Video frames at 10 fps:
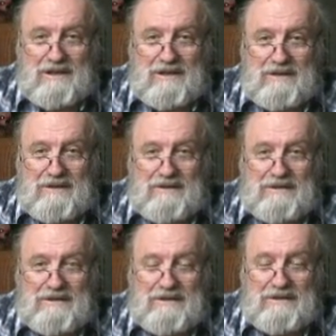You know,
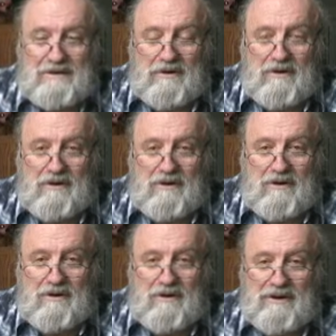
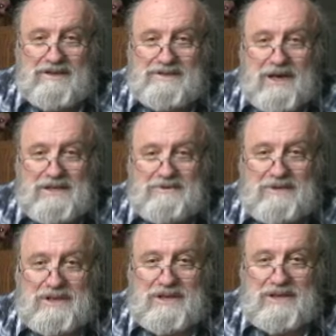these guys
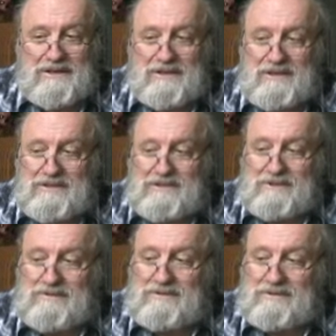work together, these
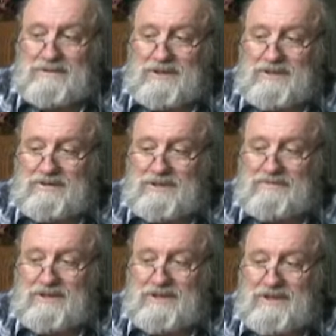two. You know, they're
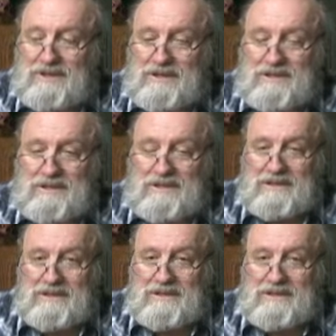
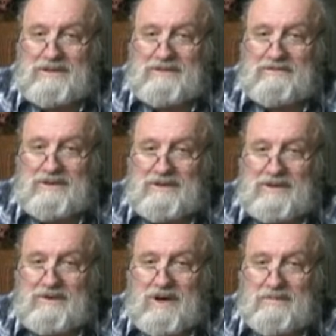very
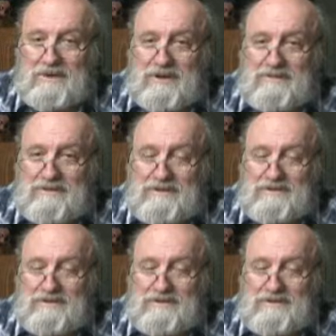cooperative.